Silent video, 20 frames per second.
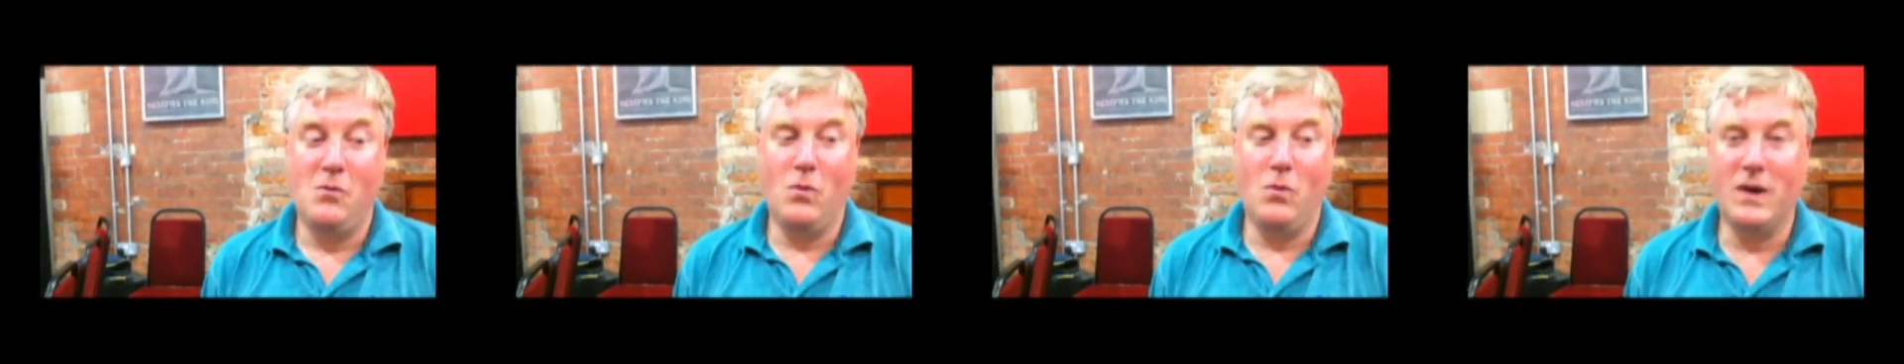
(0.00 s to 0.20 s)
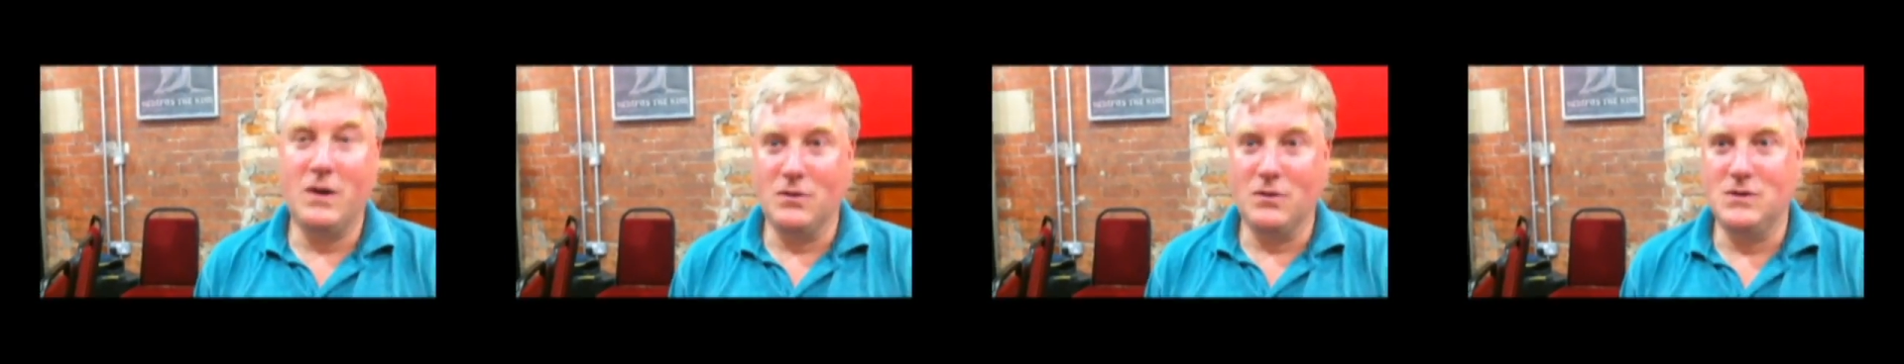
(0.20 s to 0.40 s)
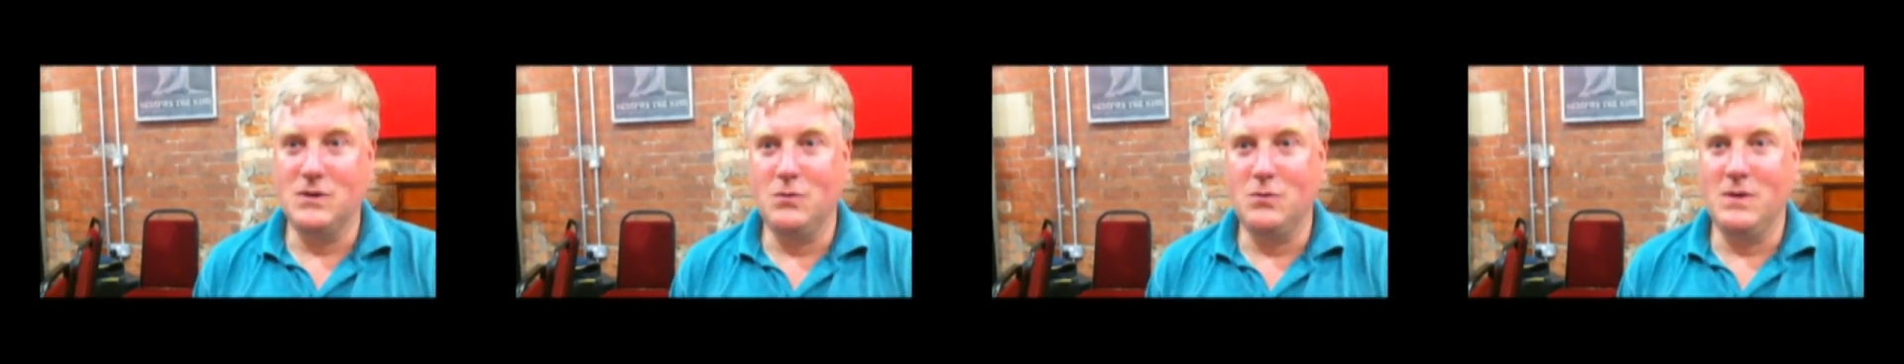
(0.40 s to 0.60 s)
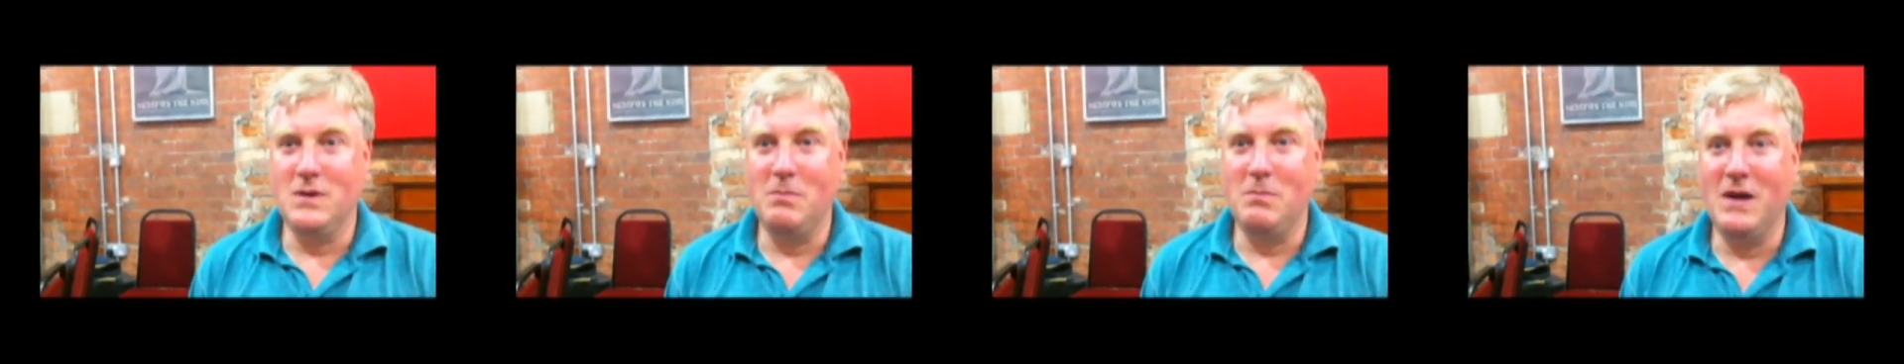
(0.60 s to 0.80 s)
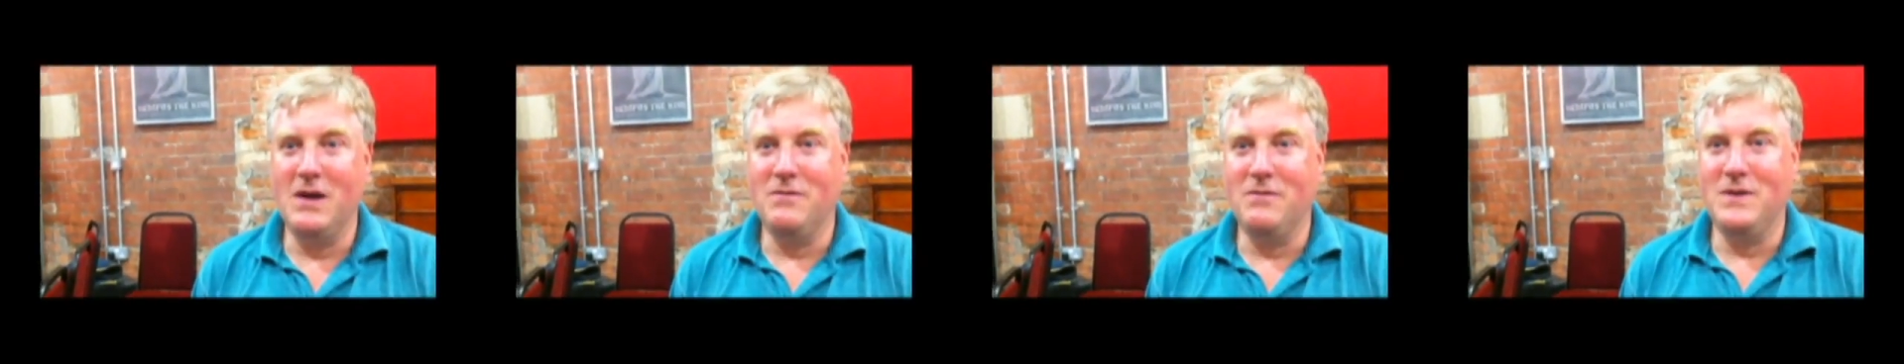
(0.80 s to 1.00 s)
We could do with
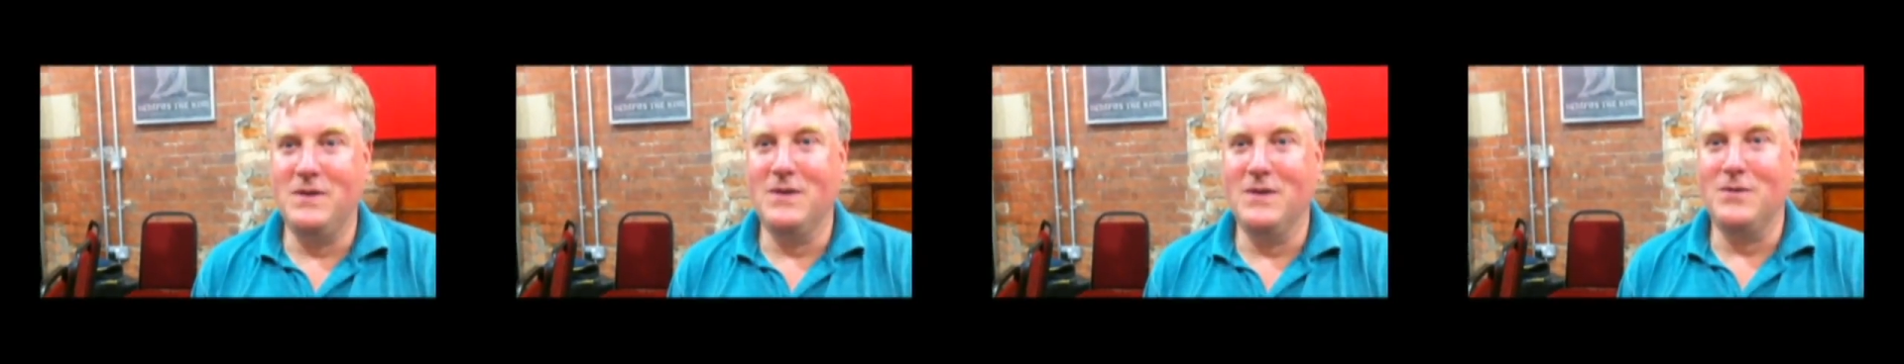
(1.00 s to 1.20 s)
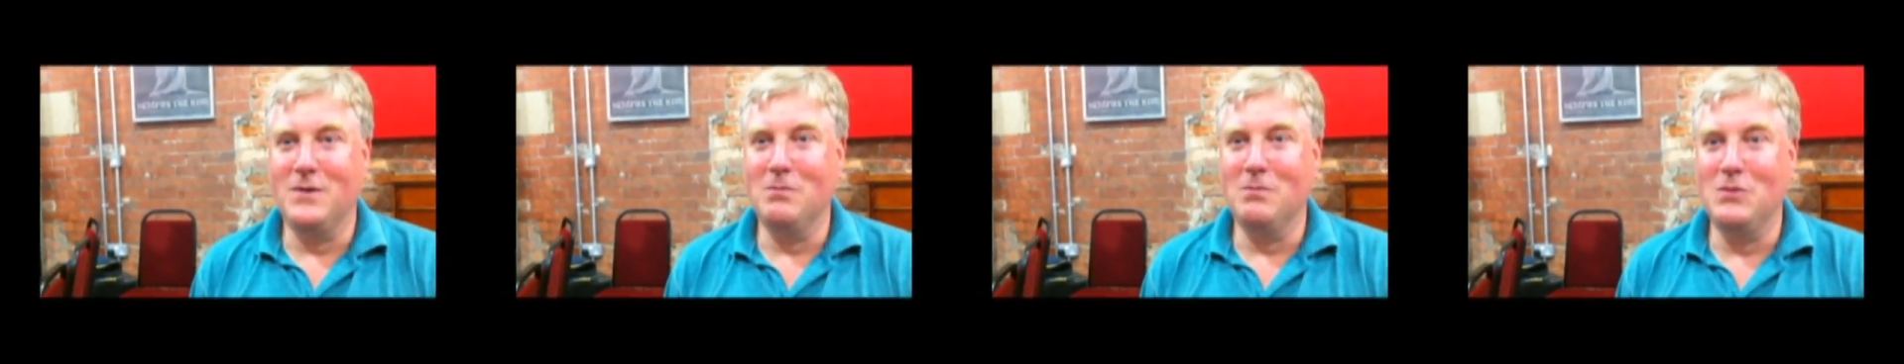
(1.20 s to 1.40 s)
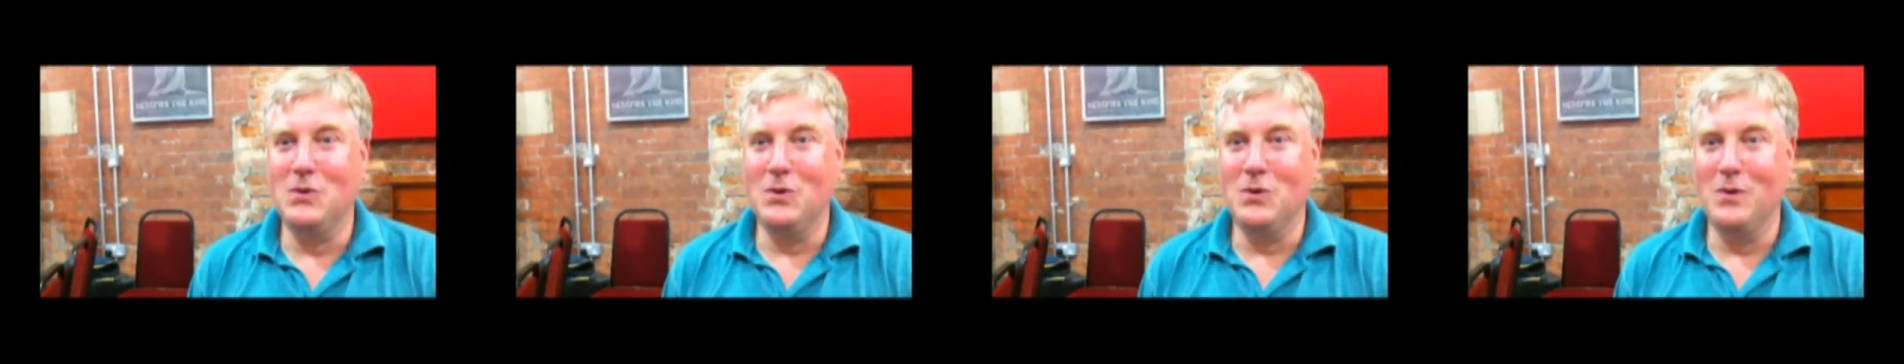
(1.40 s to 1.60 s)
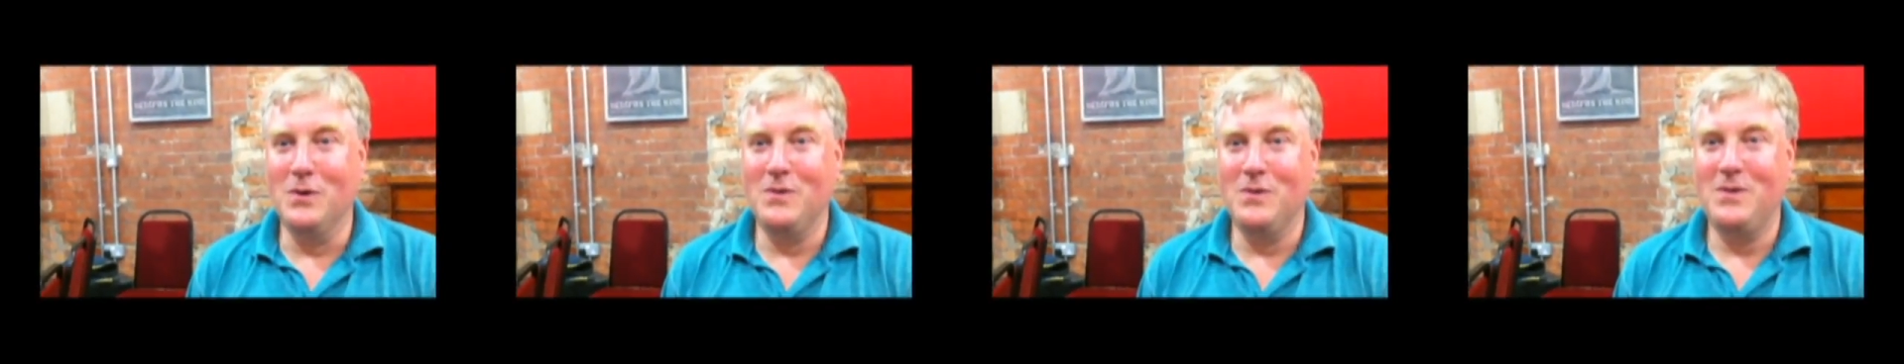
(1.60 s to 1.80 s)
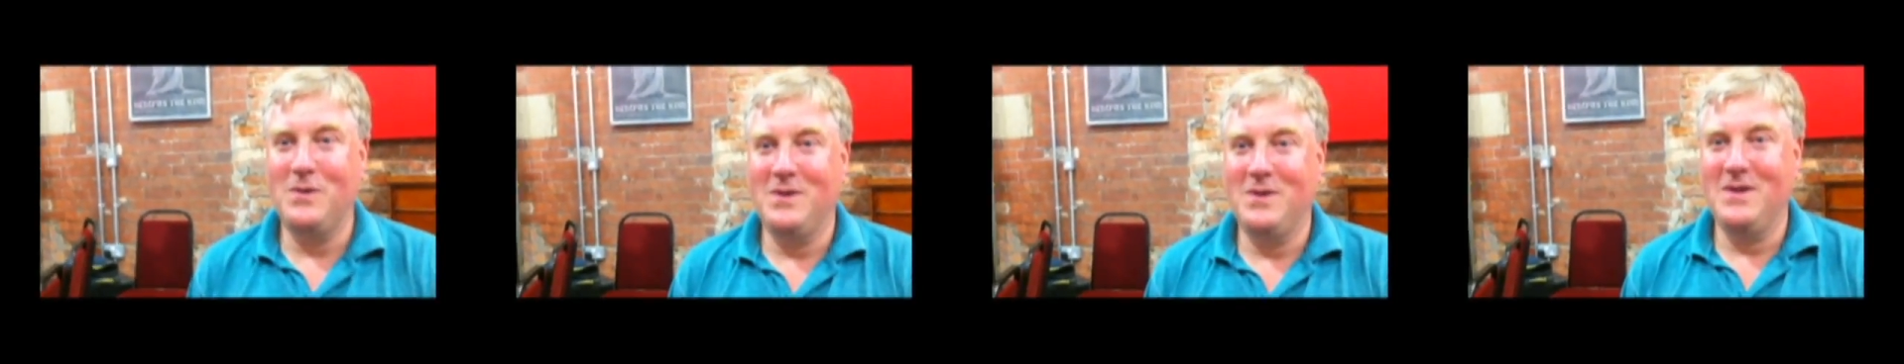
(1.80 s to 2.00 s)
a bit of this up
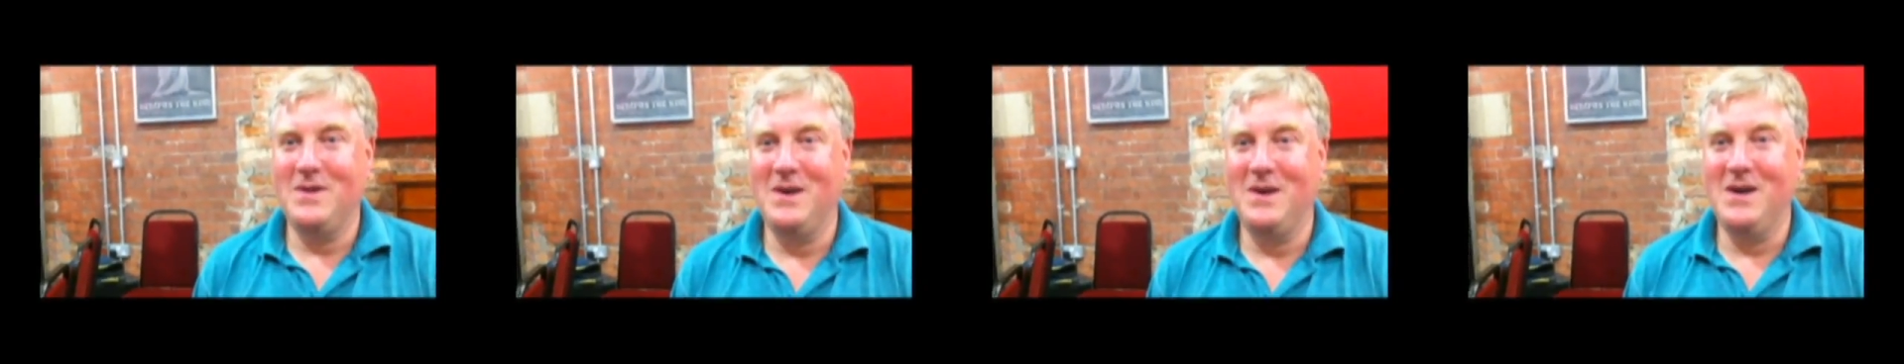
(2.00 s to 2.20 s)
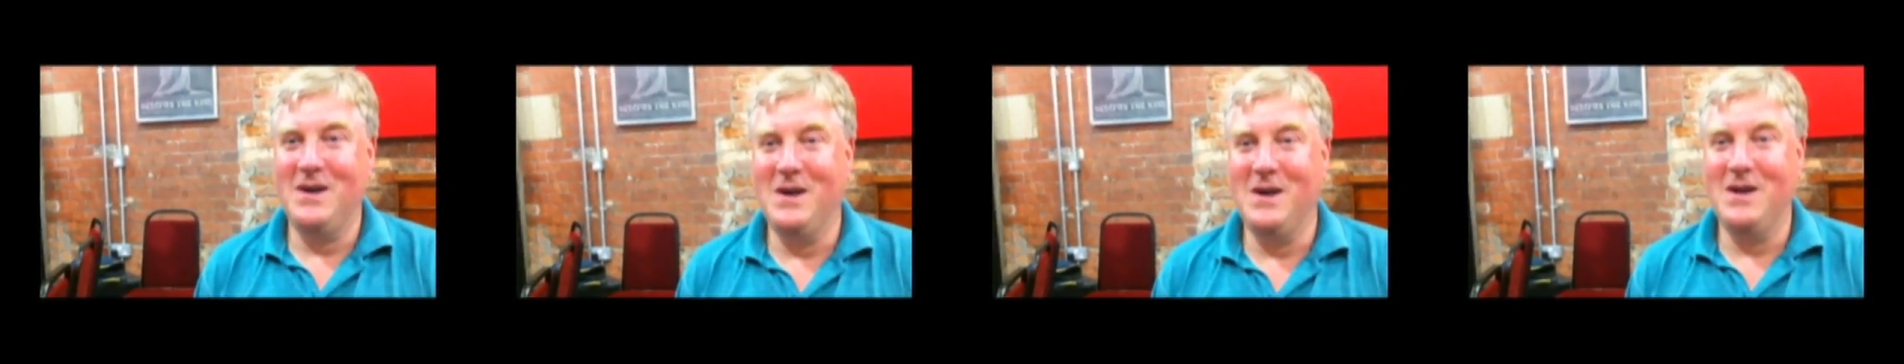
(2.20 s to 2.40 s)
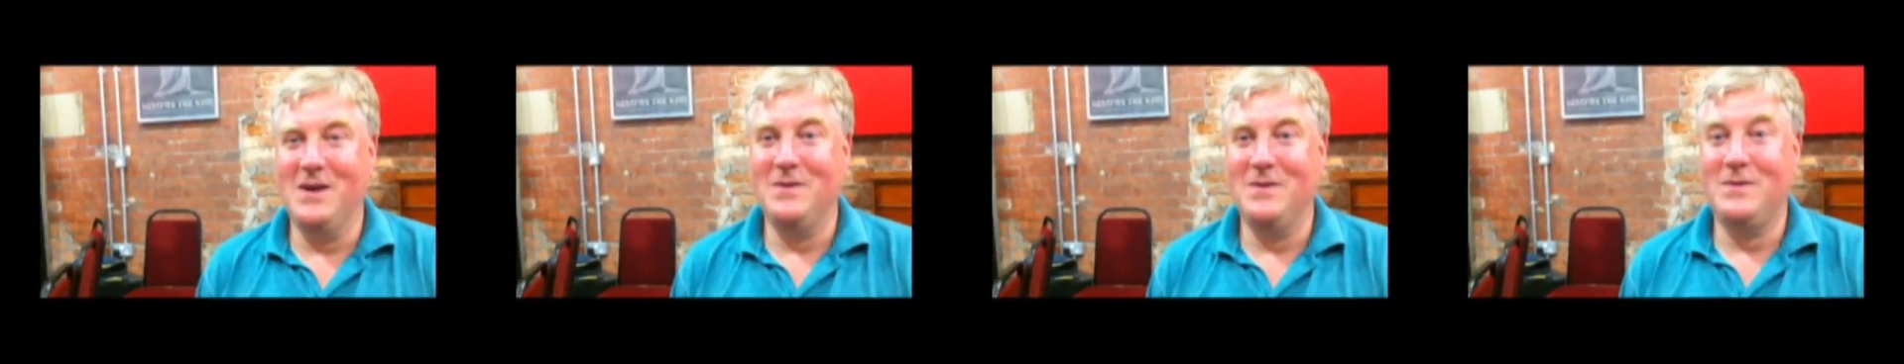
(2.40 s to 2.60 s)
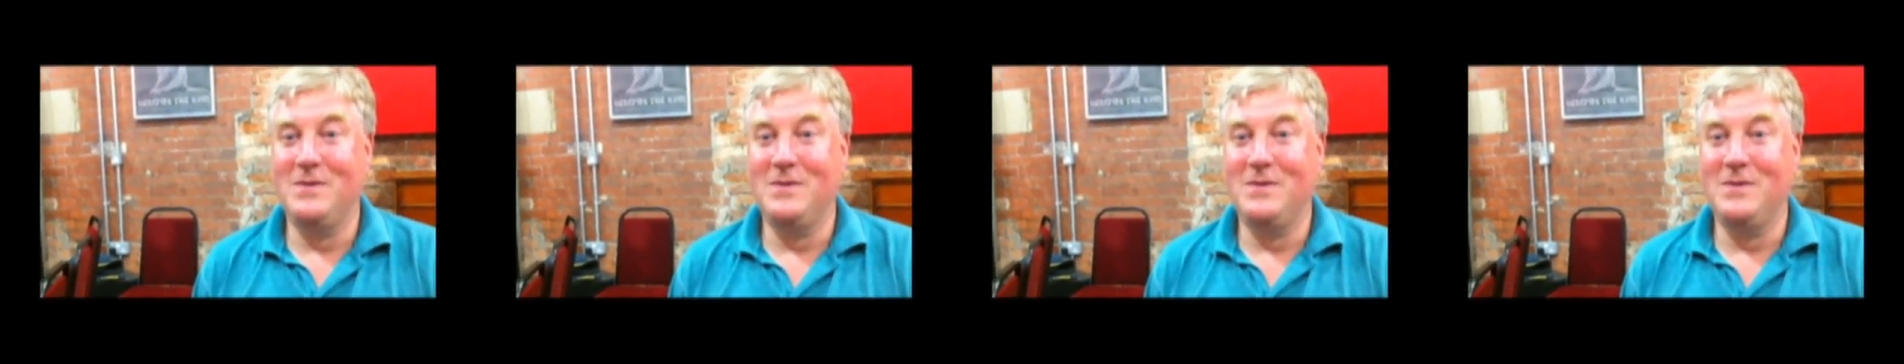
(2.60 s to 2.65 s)
north.